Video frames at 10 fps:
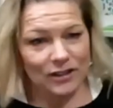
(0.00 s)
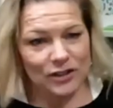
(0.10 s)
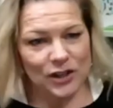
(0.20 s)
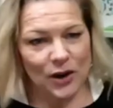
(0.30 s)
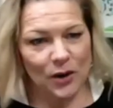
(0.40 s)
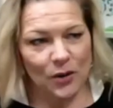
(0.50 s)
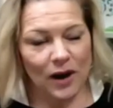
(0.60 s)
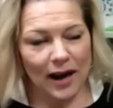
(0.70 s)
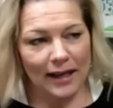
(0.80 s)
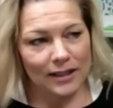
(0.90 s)
so
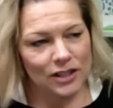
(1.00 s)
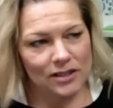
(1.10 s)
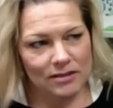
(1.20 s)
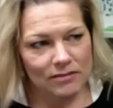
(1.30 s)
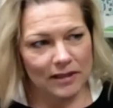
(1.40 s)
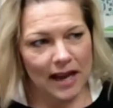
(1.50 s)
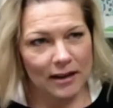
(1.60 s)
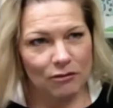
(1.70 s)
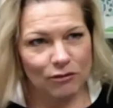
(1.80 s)
I just kind of